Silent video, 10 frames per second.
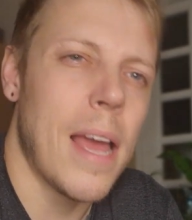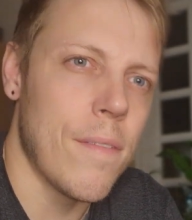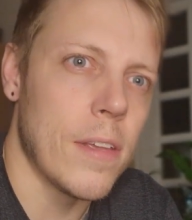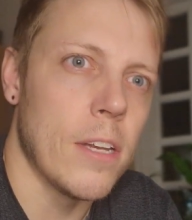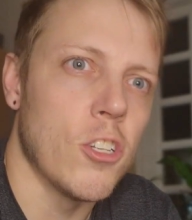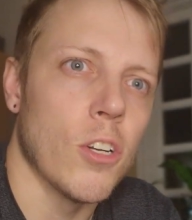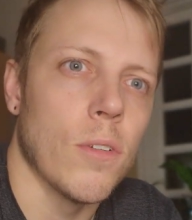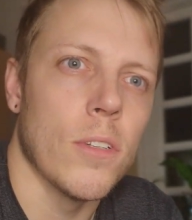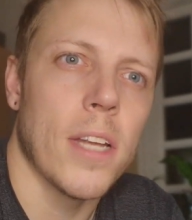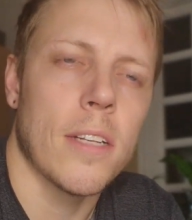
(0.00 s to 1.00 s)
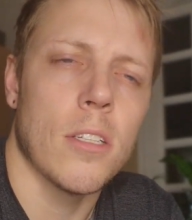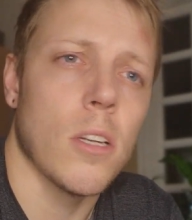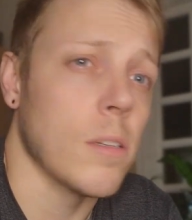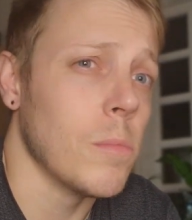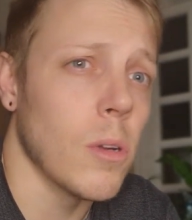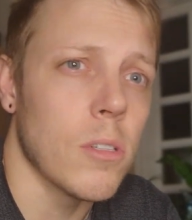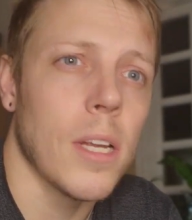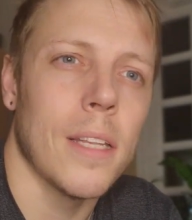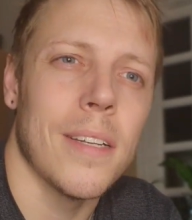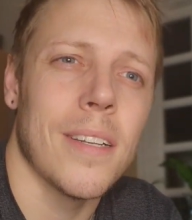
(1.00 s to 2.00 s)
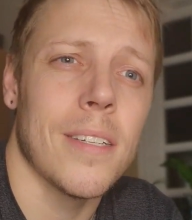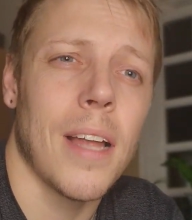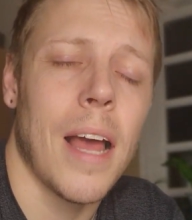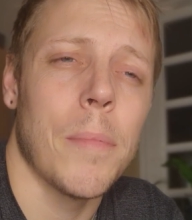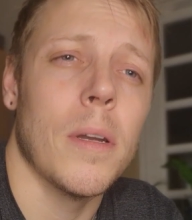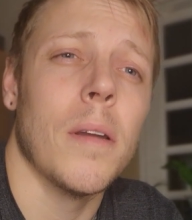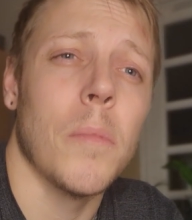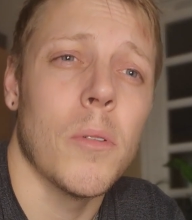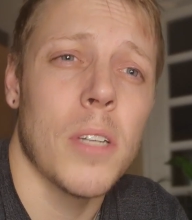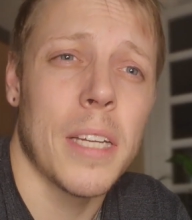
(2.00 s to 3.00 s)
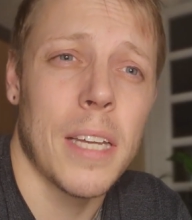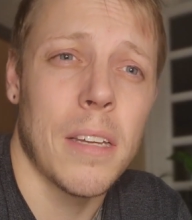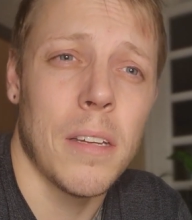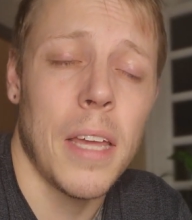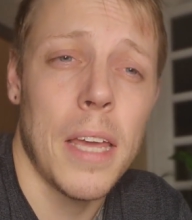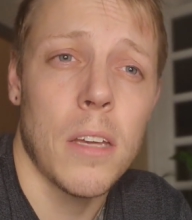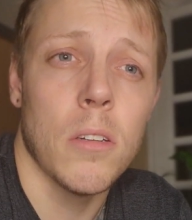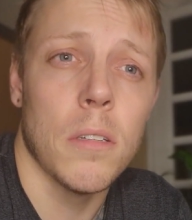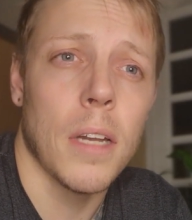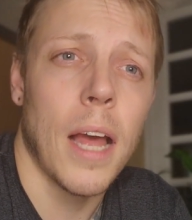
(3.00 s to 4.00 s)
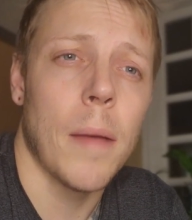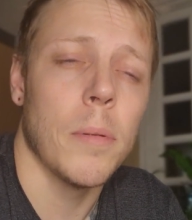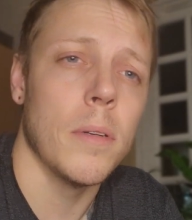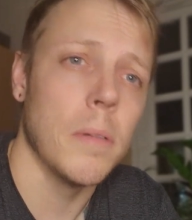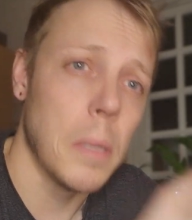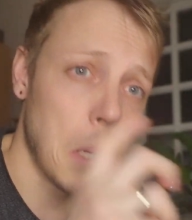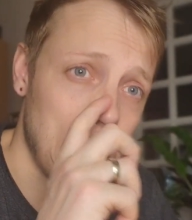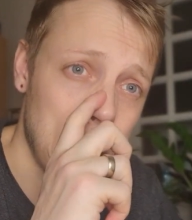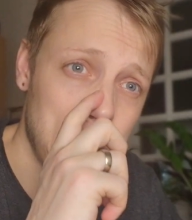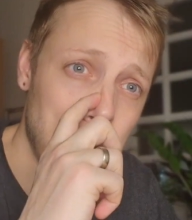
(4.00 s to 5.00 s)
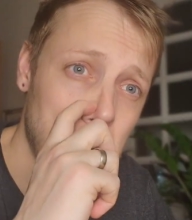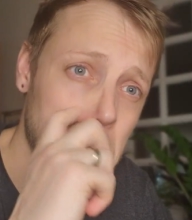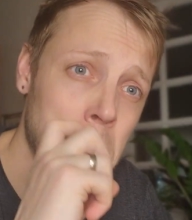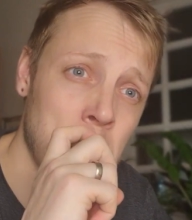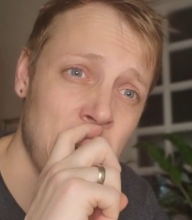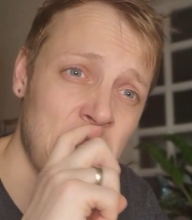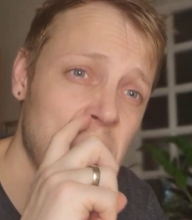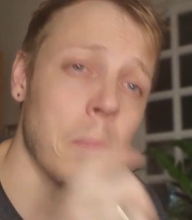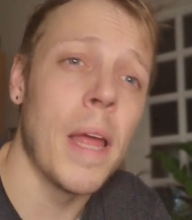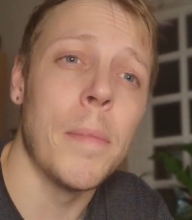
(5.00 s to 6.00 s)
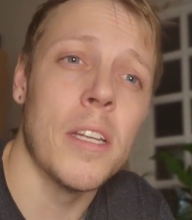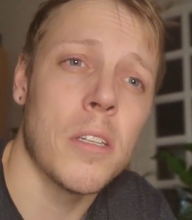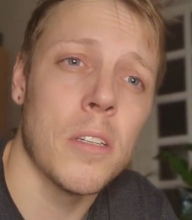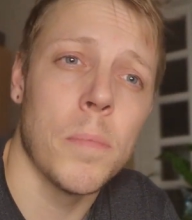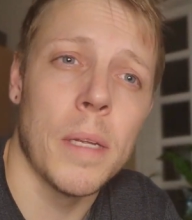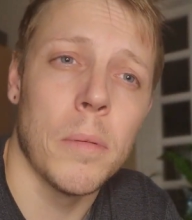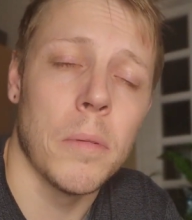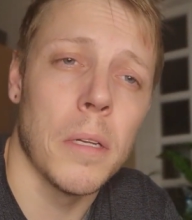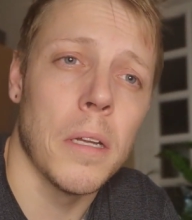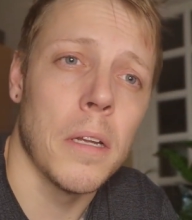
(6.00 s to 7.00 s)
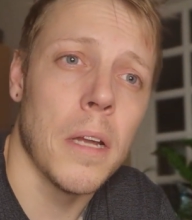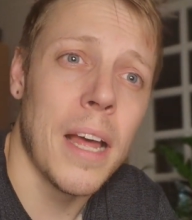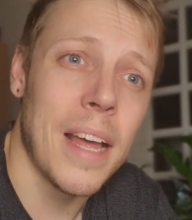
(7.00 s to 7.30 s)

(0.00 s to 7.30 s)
heavy endurance exercise. I'm not saying that doesn't happen, and I'm not saying it couldn't happen in certain situations. Maybe it's because people that are